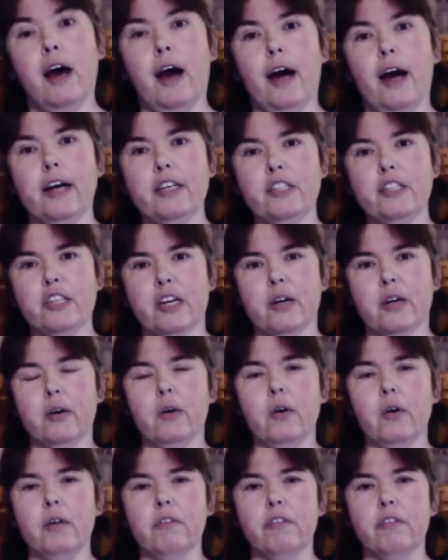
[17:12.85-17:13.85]
Hi
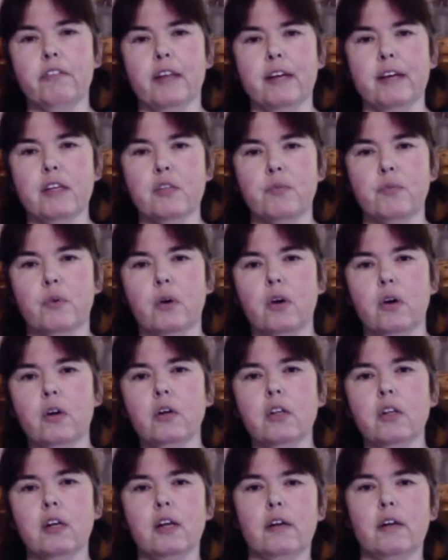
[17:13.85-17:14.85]
Cheryl, and thanks for
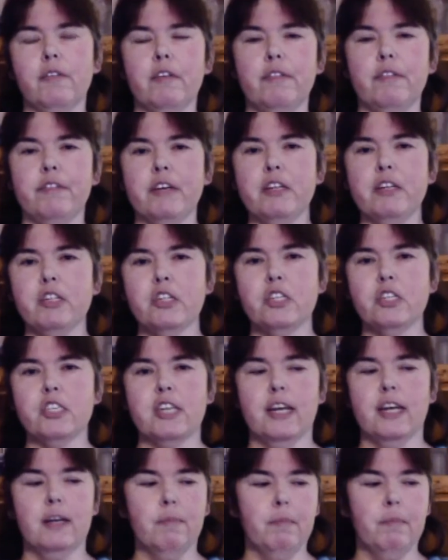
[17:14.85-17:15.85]
all the lovely things she
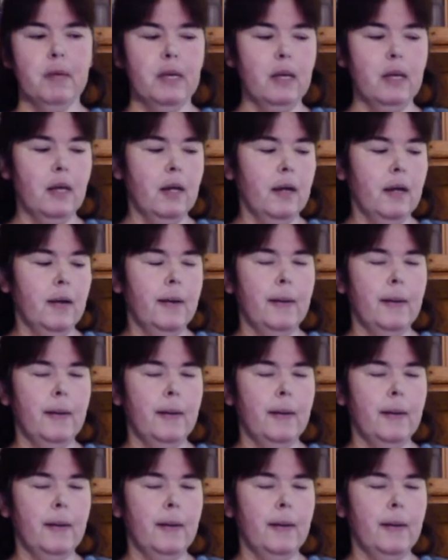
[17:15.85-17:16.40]
sent me.